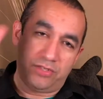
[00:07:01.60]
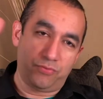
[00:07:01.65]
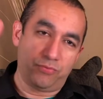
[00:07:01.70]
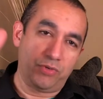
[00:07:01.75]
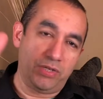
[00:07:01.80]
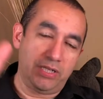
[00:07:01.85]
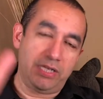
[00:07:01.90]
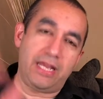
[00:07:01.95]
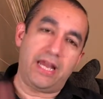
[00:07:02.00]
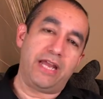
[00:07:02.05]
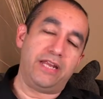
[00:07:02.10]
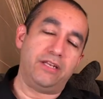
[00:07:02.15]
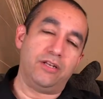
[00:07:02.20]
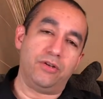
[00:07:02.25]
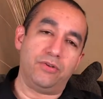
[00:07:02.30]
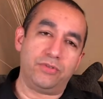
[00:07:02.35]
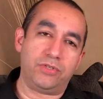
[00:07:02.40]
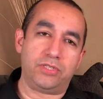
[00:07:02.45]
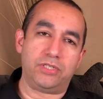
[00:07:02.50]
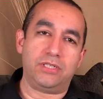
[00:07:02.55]
really high
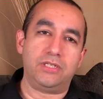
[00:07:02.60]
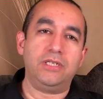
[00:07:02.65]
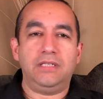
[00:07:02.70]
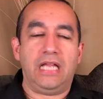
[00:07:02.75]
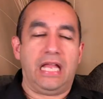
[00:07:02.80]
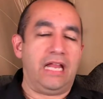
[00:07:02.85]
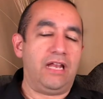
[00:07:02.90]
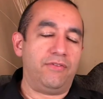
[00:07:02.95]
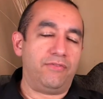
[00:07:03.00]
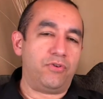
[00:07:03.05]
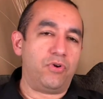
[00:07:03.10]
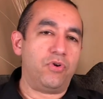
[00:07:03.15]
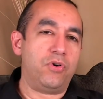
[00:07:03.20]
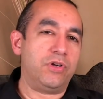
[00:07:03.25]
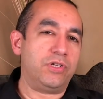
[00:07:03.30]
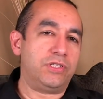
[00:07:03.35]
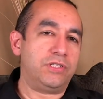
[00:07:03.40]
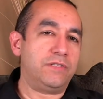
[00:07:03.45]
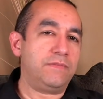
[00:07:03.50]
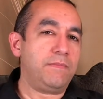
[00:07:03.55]
notes, and of
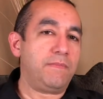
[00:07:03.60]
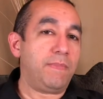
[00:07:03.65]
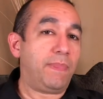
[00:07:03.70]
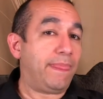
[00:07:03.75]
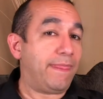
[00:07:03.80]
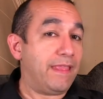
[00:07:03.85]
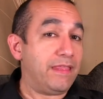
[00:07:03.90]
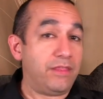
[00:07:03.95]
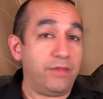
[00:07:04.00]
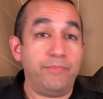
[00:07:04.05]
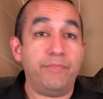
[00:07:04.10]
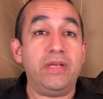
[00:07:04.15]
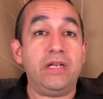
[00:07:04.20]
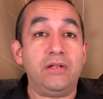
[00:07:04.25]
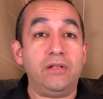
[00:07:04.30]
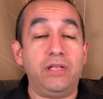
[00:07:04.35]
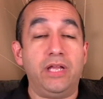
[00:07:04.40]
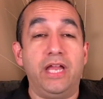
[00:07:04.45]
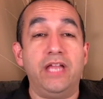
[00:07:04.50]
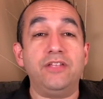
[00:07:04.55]
course, the
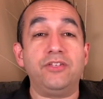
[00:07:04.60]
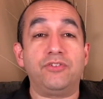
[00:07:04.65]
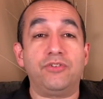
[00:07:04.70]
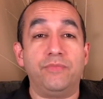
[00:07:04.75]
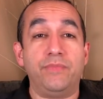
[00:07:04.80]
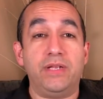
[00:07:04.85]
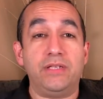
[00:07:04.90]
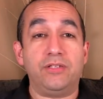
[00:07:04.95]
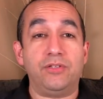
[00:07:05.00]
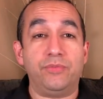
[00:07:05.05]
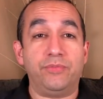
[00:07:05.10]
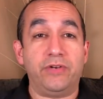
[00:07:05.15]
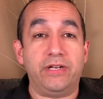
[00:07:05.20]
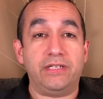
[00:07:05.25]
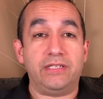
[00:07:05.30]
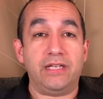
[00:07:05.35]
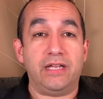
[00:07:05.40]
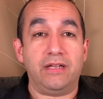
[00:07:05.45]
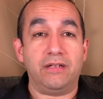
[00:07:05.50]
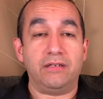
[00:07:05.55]
middle instrumental
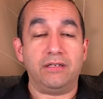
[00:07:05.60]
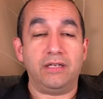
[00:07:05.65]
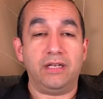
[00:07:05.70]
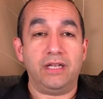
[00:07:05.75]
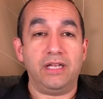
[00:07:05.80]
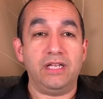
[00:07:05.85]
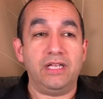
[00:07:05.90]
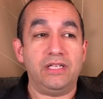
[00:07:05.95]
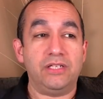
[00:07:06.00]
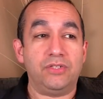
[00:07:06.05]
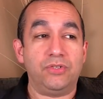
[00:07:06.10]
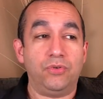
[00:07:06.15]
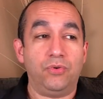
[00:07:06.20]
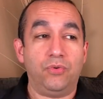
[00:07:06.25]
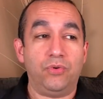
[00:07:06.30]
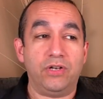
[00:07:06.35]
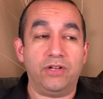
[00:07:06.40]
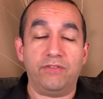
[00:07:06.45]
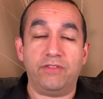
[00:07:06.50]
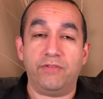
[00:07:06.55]
breakdown is
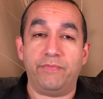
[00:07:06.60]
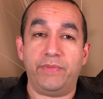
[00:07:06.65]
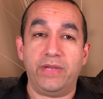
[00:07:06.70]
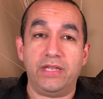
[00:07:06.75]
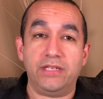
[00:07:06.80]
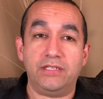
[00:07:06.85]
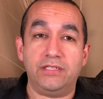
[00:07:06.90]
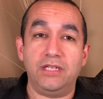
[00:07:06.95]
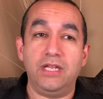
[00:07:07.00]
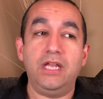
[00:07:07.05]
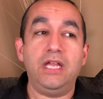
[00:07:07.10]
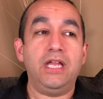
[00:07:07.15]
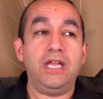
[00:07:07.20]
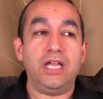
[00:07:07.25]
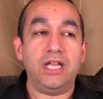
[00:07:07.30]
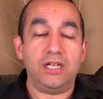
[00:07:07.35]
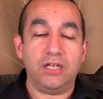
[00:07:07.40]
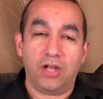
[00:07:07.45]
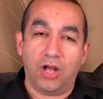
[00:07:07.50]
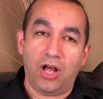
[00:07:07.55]
one of the best
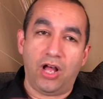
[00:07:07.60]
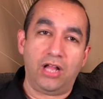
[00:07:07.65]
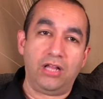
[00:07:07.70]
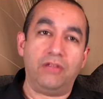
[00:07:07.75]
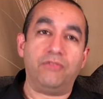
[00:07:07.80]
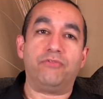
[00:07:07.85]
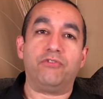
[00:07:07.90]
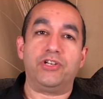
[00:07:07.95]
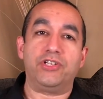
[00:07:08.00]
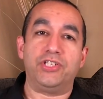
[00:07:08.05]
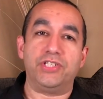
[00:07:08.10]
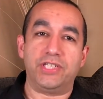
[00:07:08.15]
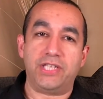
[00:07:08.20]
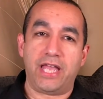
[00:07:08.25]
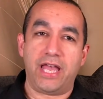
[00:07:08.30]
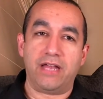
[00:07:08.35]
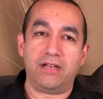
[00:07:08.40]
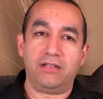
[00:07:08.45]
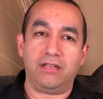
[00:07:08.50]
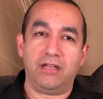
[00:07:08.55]
in all of Rush's
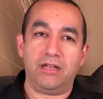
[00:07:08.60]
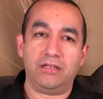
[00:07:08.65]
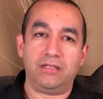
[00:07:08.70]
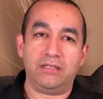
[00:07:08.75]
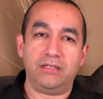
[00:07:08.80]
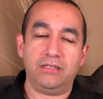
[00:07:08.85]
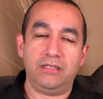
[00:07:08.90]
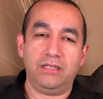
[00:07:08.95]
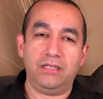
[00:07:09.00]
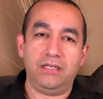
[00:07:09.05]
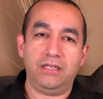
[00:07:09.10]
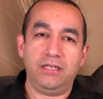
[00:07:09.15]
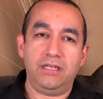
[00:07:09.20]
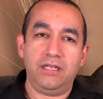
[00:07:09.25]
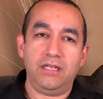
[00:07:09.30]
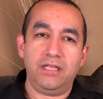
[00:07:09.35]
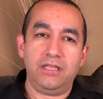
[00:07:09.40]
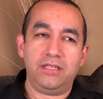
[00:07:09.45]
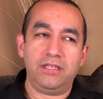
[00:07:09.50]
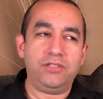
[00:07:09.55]
catalog.
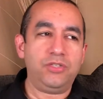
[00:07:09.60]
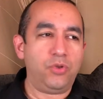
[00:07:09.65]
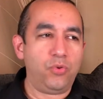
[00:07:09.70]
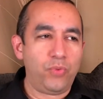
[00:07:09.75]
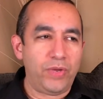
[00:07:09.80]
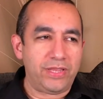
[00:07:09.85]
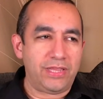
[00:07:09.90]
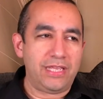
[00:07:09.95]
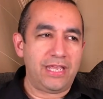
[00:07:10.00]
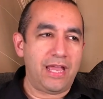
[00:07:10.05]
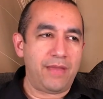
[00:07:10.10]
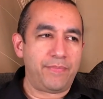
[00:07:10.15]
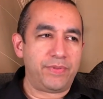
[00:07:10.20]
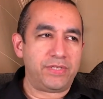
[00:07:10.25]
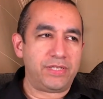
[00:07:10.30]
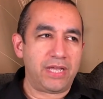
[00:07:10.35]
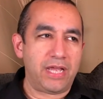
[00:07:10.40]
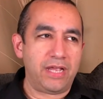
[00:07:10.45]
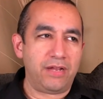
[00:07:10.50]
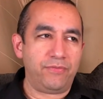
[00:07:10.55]
This will whet the
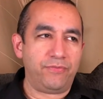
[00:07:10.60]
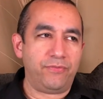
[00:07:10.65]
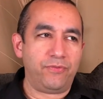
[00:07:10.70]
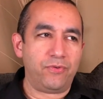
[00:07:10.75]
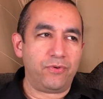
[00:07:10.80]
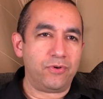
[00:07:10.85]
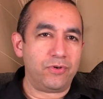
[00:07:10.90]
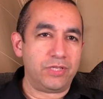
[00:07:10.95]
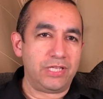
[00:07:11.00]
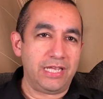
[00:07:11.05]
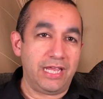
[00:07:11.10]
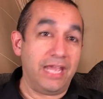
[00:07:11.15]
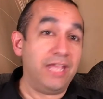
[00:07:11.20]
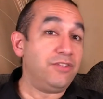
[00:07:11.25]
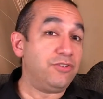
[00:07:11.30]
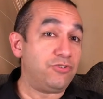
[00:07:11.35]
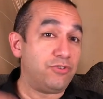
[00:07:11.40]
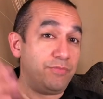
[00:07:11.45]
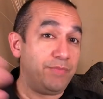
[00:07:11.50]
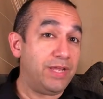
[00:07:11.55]
appetite for the
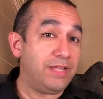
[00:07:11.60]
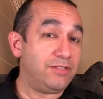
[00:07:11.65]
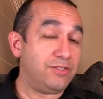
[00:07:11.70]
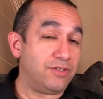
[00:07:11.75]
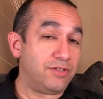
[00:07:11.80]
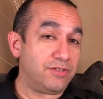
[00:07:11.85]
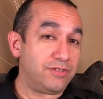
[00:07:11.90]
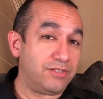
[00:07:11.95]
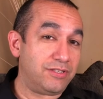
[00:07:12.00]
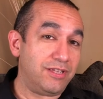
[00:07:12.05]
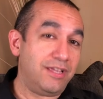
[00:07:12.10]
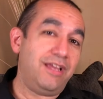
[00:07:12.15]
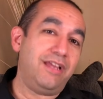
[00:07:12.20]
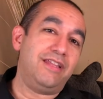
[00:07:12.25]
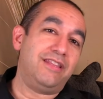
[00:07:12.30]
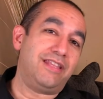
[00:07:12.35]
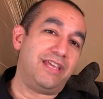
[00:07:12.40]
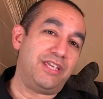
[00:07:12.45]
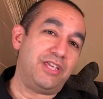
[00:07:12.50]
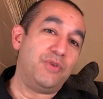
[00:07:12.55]
instrumentals
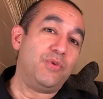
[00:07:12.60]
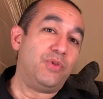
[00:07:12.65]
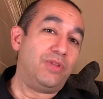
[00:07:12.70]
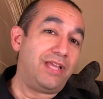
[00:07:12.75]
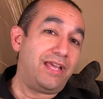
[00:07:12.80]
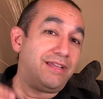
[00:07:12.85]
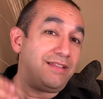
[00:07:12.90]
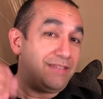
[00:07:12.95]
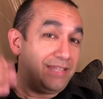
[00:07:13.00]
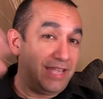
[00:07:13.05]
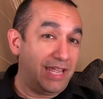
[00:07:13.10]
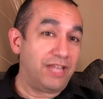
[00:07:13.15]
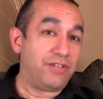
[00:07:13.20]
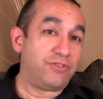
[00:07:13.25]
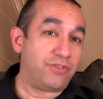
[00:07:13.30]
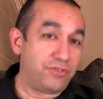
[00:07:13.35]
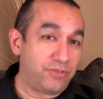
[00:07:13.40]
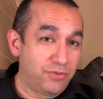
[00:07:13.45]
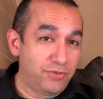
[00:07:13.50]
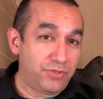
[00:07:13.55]
that you will likely
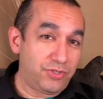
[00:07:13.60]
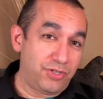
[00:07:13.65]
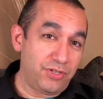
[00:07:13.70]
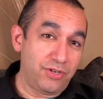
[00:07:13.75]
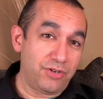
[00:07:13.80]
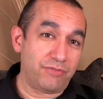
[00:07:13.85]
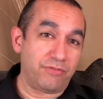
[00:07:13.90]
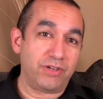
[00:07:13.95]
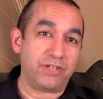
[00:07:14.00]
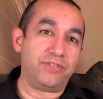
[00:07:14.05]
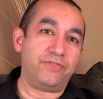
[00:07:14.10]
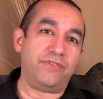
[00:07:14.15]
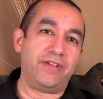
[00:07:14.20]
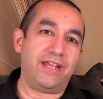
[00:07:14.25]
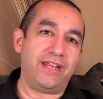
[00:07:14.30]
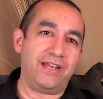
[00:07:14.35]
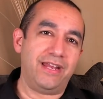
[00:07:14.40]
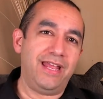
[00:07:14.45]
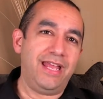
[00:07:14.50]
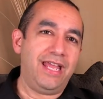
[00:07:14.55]
introduce to your Rush
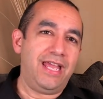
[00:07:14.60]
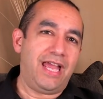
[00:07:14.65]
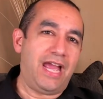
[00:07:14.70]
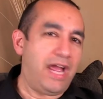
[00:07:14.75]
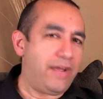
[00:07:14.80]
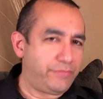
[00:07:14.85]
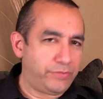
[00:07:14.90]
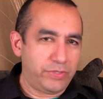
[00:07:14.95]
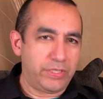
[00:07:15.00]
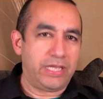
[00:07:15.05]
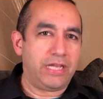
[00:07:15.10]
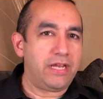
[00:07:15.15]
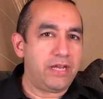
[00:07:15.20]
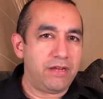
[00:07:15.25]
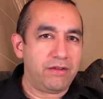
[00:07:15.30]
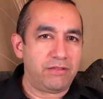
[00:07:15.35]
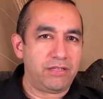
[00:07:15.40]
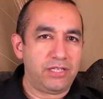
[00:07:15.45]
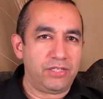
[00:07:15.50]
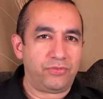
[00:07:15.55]
fan after they
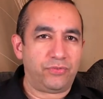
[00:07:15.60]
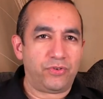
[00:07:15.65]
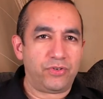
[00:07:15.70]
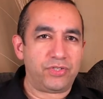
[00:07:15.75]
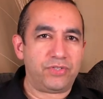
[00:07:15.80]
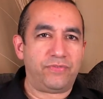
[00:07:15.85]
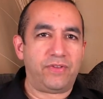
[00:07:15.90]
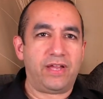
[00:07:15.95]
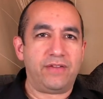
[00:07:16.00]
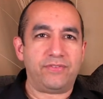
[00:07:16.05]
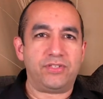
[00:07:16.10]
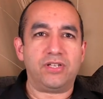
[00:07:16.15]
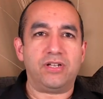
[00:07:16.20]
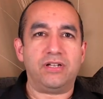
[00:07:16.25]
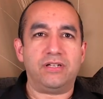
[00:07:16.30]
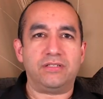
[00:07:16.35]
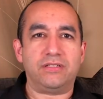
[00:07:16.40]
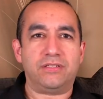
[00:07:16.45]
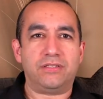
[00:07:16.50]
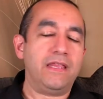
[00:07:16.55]
hear these first five
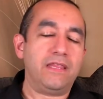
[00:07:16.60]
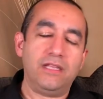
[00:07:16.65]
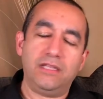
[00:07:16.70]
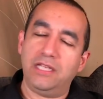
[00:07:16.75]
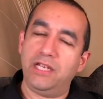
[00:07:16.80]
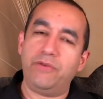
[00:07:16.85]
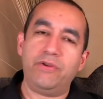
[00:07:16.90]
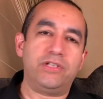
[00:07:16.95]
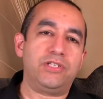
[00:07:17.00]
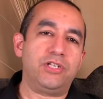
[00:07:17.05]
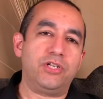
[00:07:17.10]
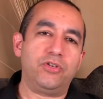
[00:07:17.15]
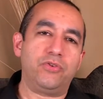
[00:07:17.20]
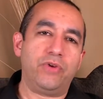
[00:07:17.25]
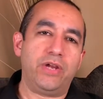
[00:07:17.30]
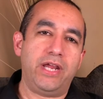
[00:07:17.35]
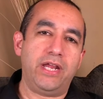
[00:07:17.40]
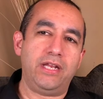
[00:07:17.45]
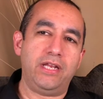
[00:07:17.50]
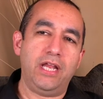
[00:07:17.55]
songs. The lyrics are
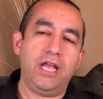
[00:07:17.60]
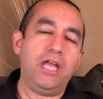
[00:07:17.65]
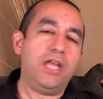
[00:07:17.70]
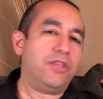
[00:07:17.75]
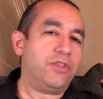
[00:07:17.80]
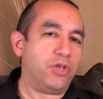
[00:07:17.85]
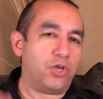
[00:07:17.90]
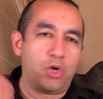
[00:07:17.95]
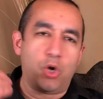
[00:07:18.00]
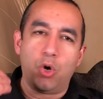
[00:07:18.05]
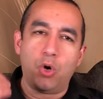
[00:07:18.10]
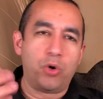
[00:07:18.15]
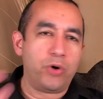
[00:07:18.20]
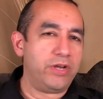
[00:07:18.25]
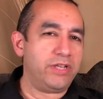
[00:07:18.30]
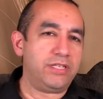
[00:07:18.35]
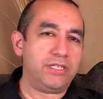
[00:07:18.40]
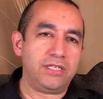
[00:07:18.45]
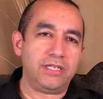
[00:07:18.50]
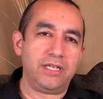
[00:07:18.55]
great, the
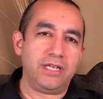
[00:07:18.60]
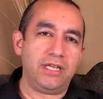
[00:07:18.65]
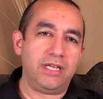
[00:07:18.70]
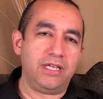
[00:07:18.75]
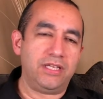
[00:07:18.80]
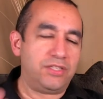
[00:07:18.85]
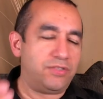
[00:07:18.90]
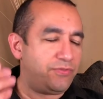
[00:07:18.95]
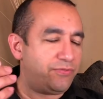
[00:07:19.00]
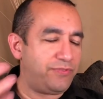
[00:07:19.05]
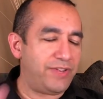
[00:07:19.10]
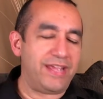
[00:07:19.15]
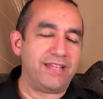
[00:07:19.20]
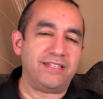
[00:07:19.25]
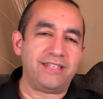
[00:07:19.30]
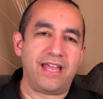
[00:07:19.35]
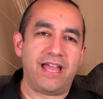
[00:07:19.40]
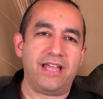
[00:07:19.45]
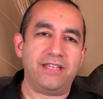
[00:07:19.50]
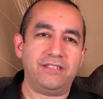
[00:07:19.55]
chorus is
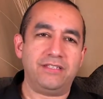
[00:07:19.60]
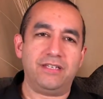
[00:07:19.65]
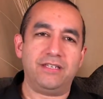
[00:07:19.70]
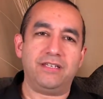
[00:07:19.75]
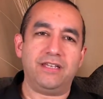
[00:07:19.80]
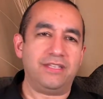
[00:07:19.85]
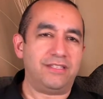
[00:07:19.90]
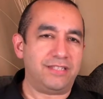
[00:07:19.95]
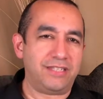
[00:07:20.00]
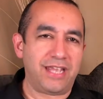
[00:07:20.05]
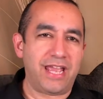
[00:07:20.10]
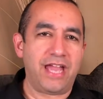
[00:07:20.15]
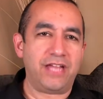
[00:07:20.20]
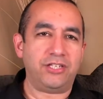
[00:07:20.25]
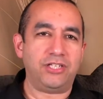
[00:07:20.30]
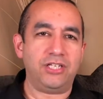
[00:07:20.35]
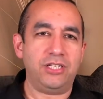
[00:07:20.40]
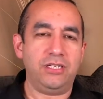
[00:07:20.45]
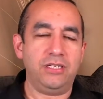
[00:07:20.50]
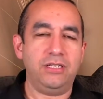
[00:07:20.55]
fantastic, it's
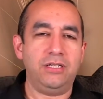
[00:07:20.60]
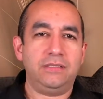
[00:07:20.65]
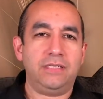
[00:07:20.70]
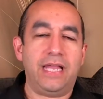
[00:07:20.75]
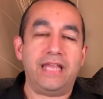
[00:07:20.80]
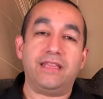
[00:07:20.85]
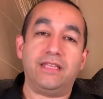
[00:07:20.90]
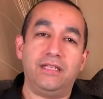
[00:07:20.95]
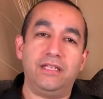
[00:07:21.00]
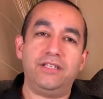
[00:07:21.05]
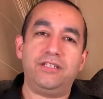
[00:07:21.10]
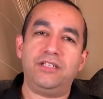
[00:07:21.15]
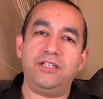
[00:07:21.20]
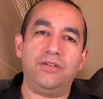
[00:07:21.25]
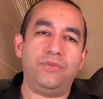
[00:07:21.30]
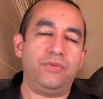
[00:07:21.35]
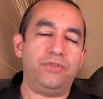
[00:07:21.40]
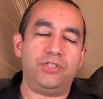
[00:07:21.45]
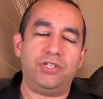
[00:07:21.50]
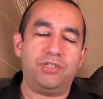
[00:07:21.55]
catchy, and the listener
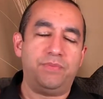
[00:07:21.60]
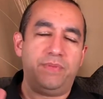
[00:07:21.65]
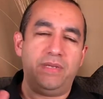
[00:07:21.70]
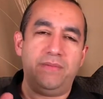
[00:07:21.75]
will just be